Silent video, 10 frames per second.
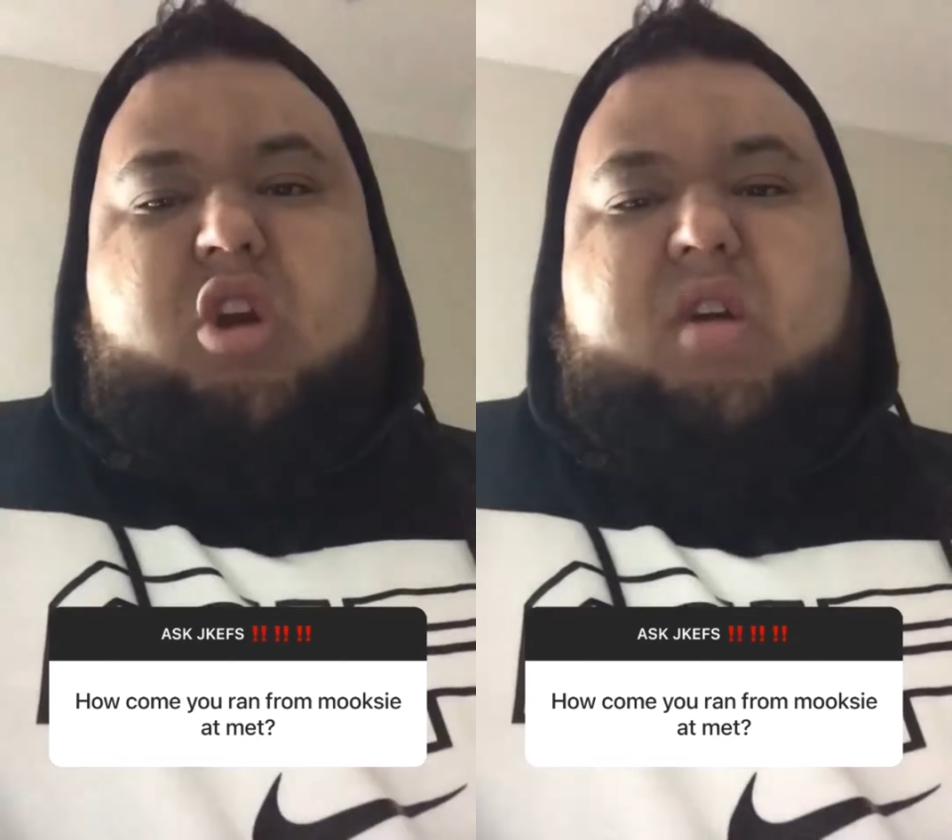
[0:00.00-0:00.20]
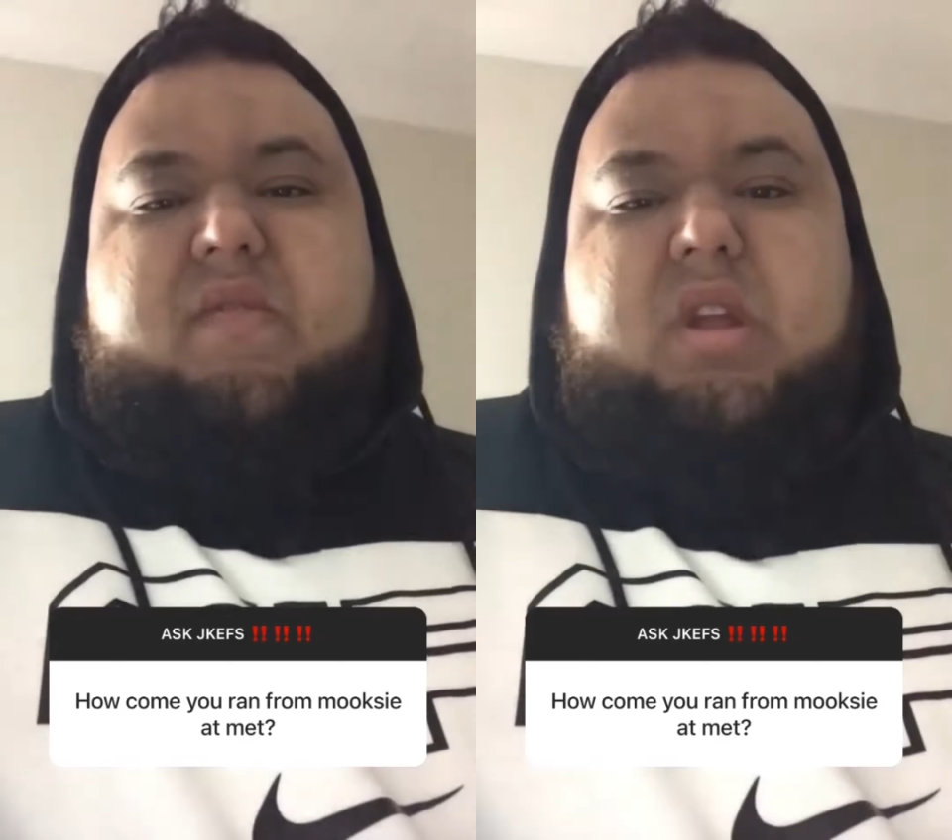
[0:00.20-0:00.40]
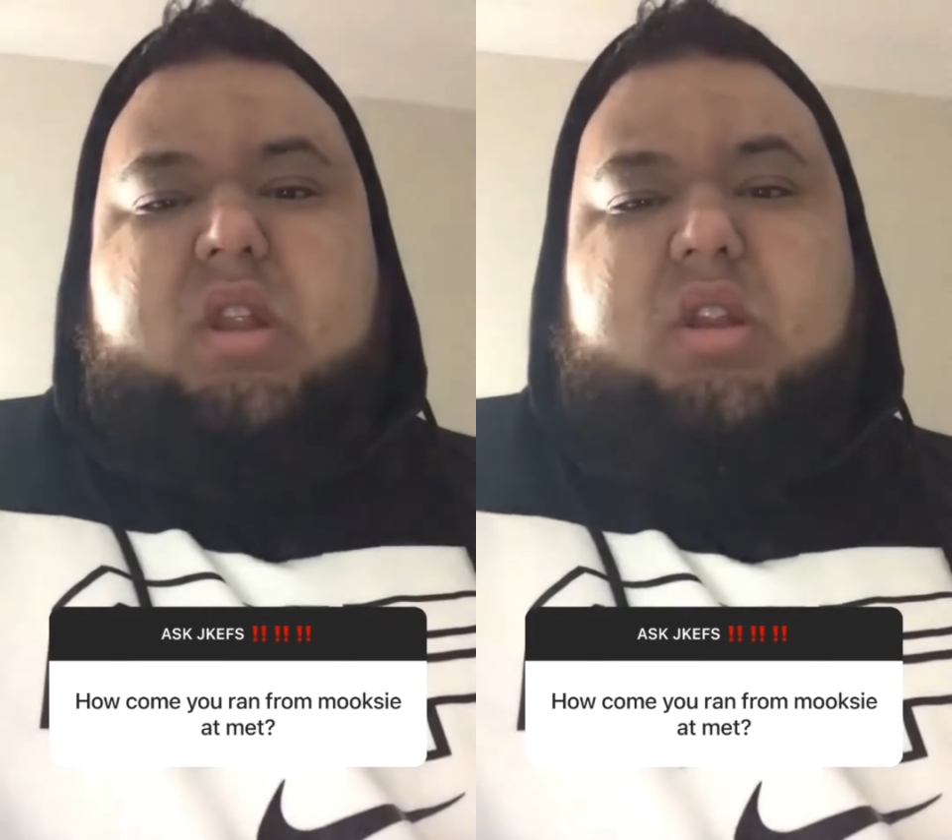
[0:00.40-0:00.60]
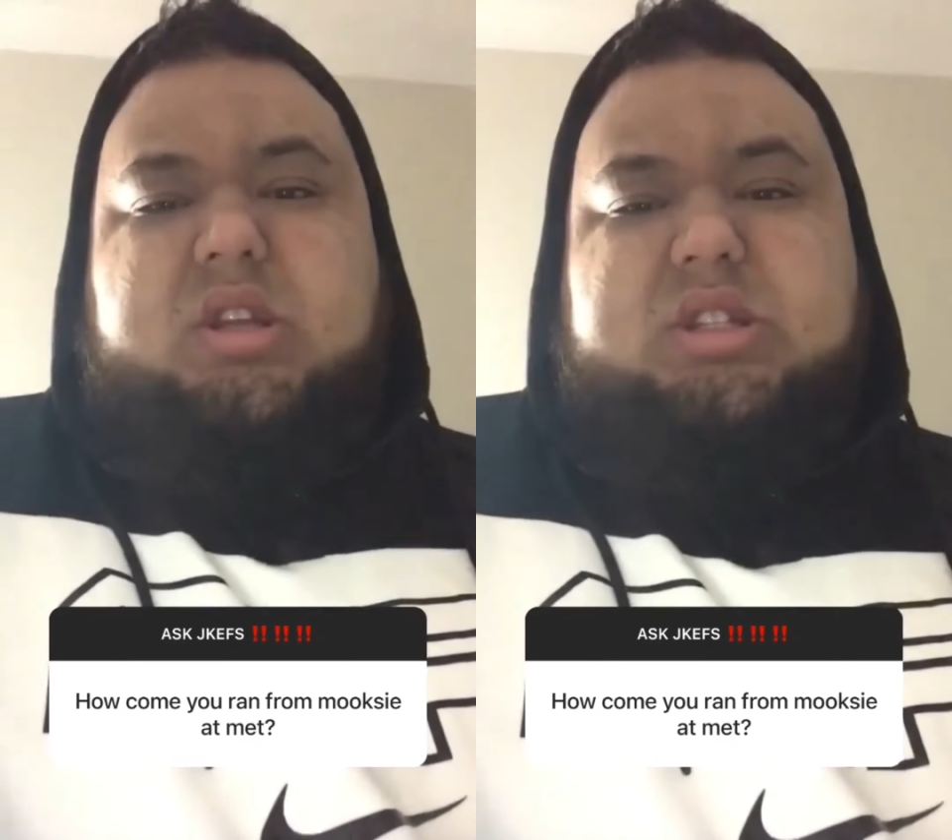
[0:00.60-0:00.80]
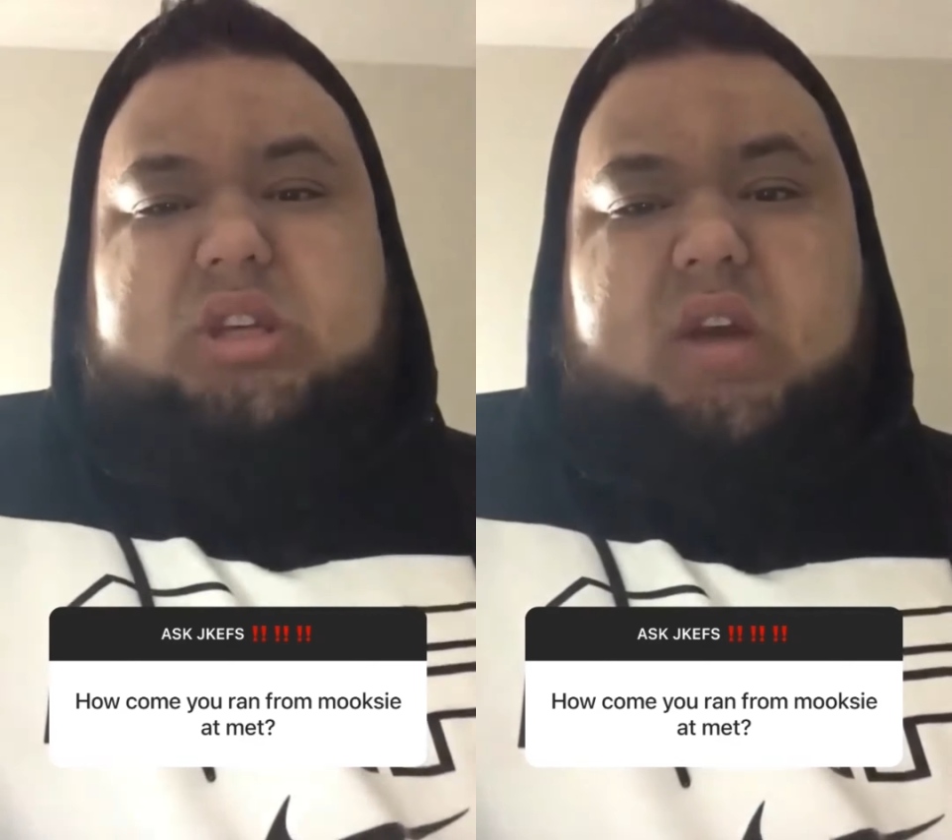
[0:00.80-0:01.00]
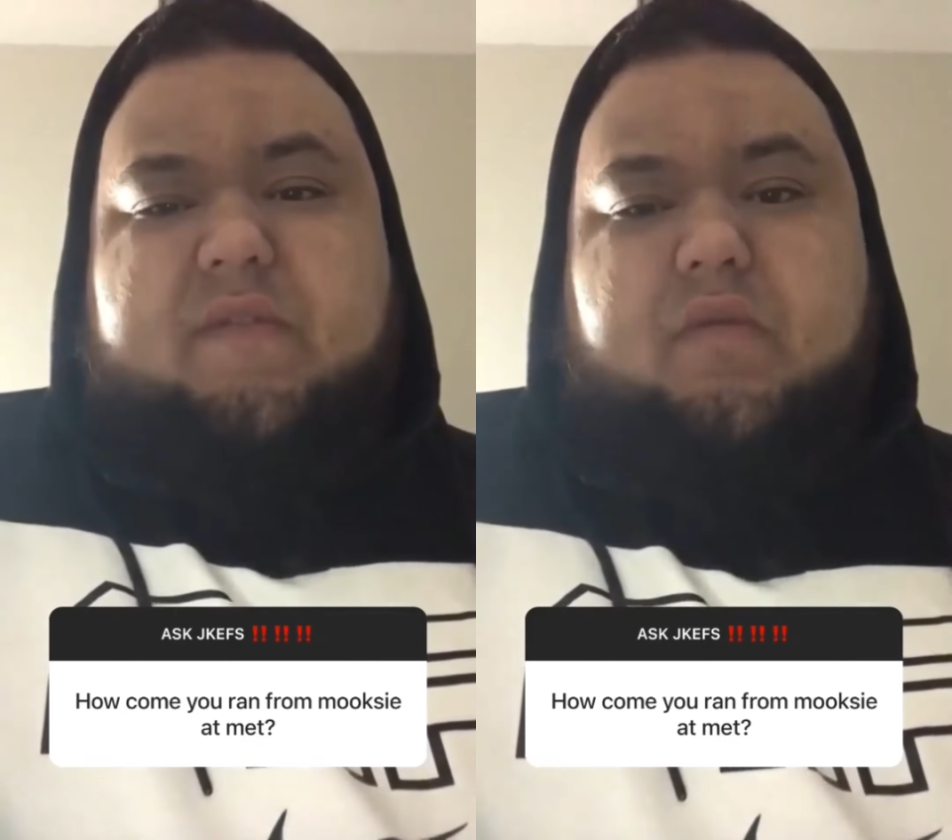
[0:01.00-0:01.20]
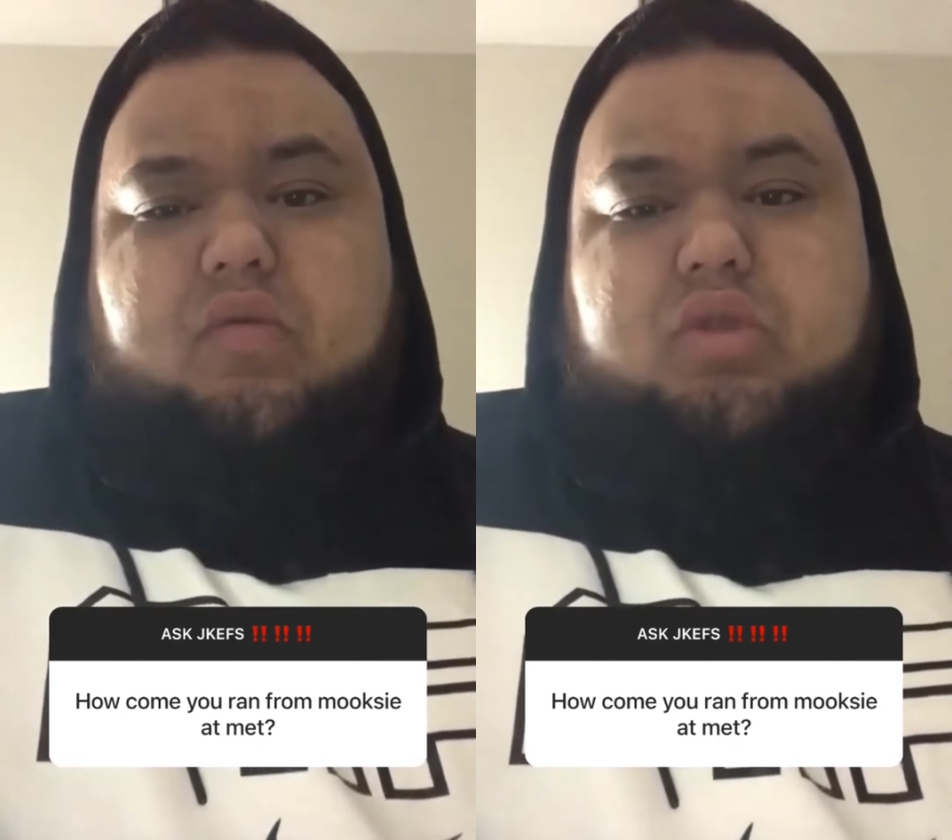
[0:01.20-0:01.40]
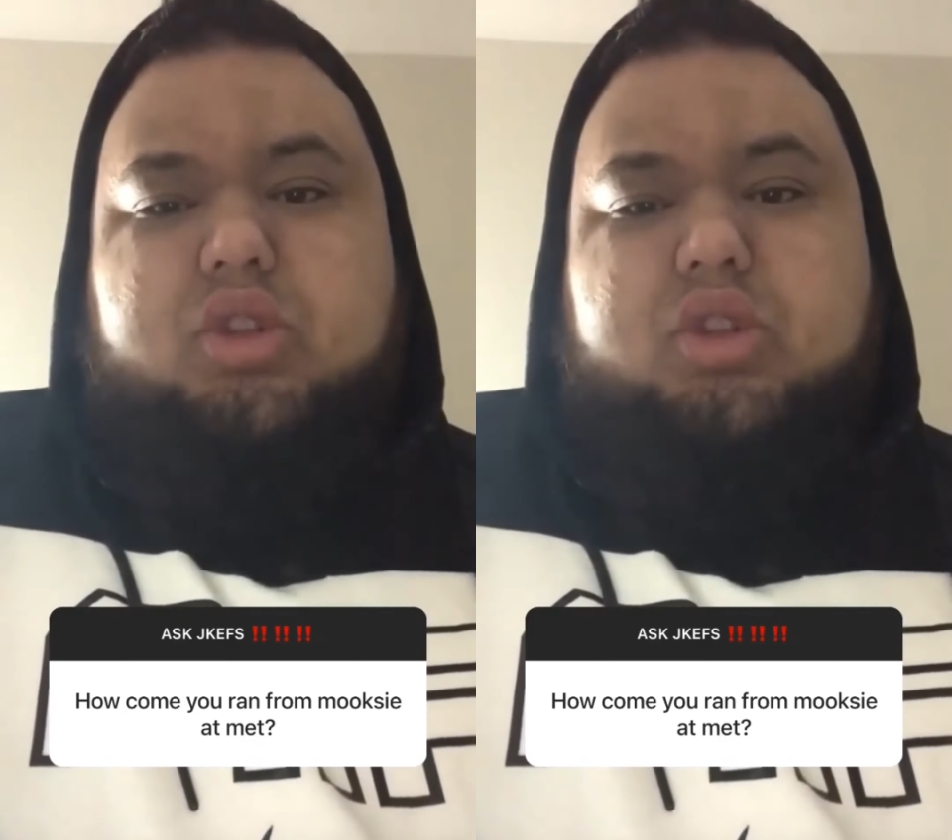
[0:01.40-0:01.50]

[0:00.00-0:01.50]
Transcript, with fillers: I haven't had any scuffles